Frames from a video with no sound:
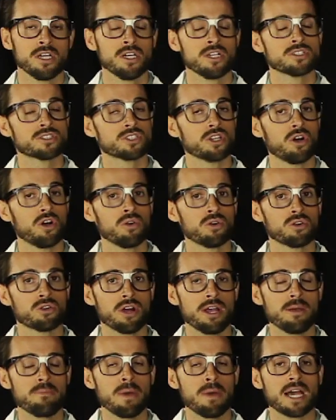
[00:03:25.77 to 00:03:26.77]
So
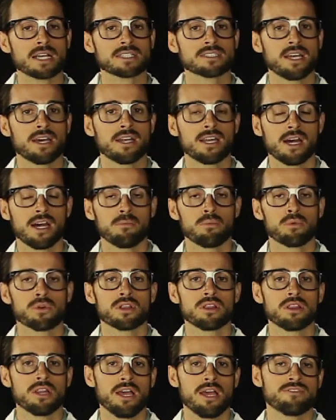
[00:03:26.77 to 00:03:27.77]
Crane backs that up with a
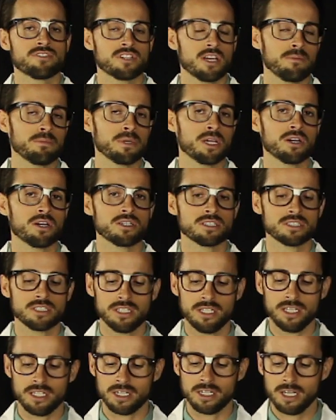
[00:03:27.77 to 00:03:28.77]
lifetime
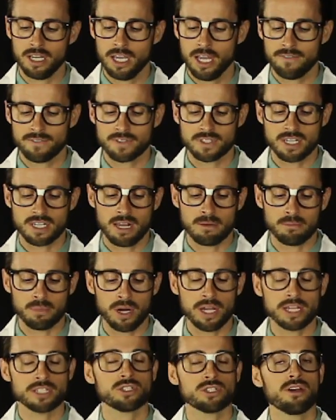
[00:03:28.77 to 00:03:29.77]
guarantee. If the stand
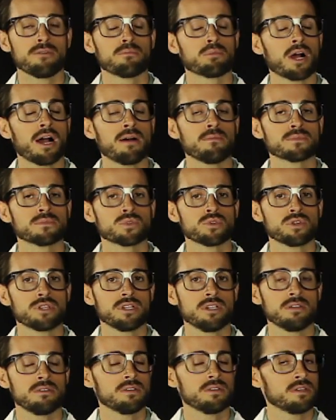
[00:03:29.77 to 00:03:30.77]
breaks, you have problems with
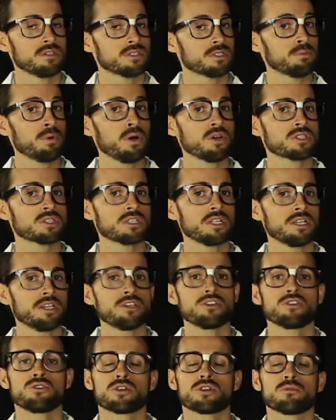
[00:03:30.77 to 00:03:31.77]
it, supposedly
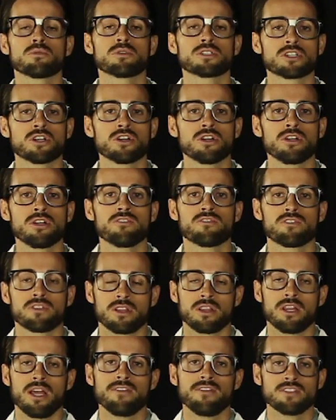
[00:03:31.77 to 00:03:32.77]
you can return it for the
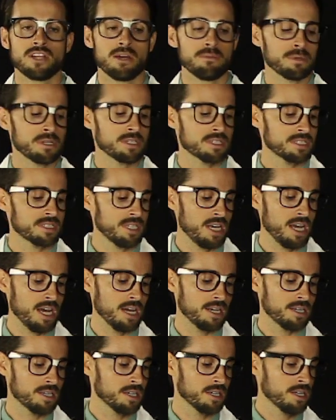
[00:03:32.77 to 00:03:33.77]
lifetime of the
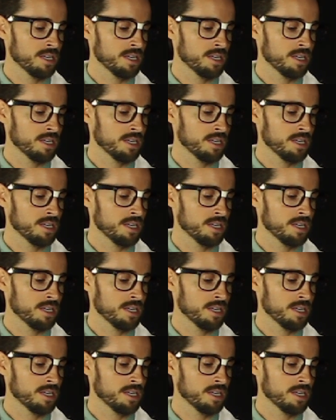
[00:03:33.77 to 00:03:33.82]
stand.